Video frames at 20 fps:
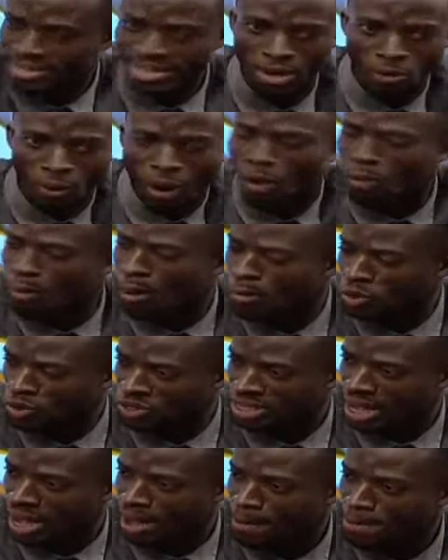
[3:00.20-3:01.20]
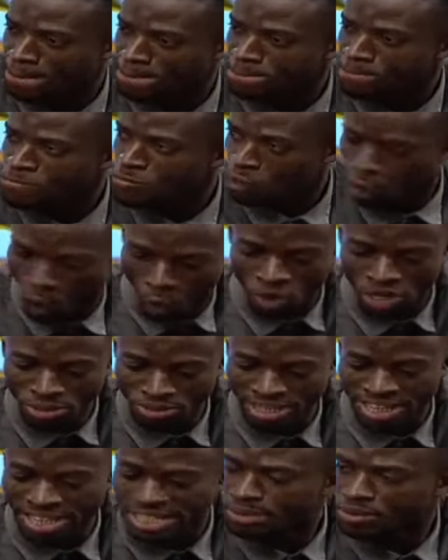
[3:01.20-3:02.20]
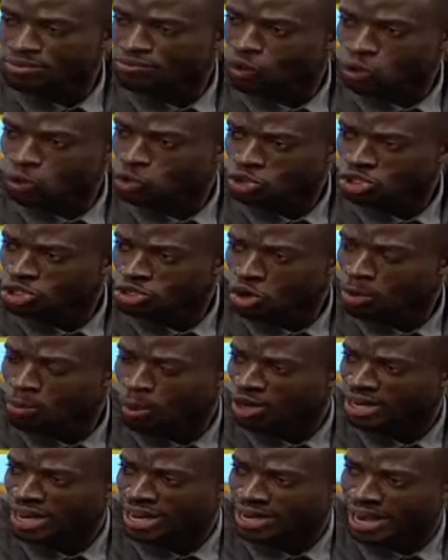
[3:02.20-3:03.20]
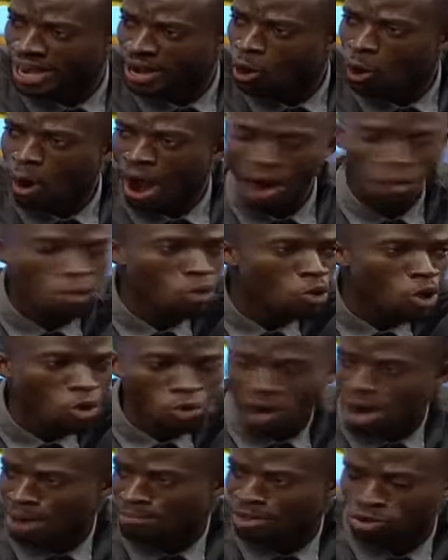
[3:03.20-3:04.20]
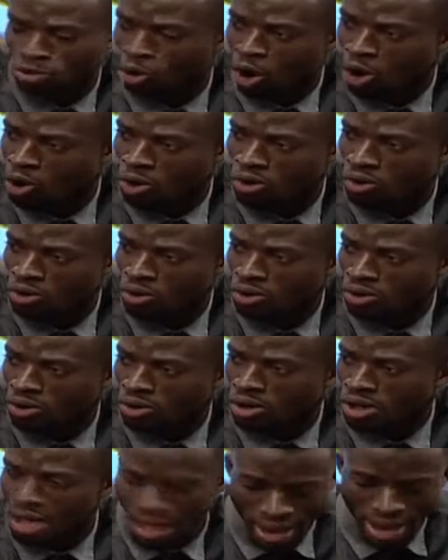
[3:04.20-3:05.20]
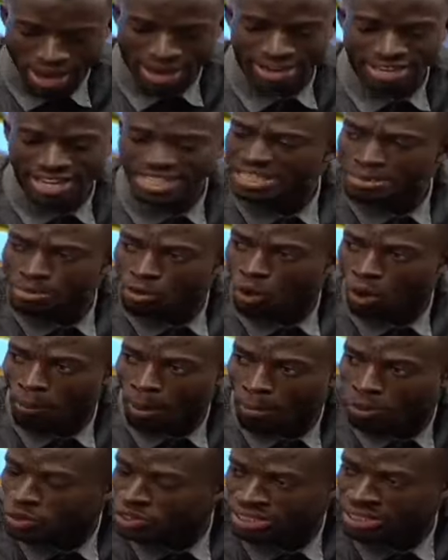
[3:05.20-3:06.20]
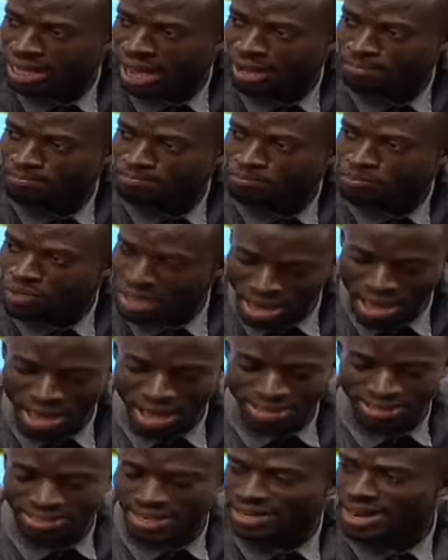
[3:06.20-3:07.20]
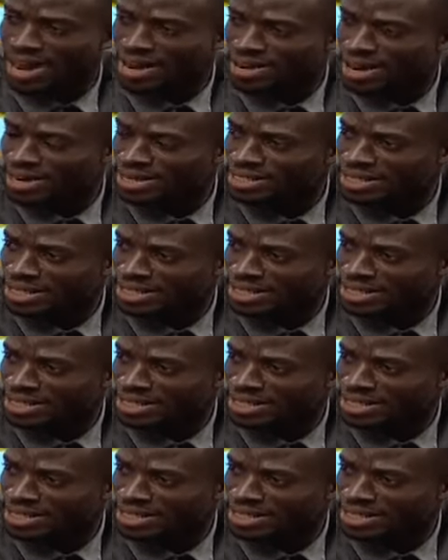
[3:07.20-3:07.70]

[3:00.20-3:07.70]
say kwako bobo sinya. Go unu say yenti flow to euro bond ene. Akoko kura meto. And I ain't even called Babosia. External credit is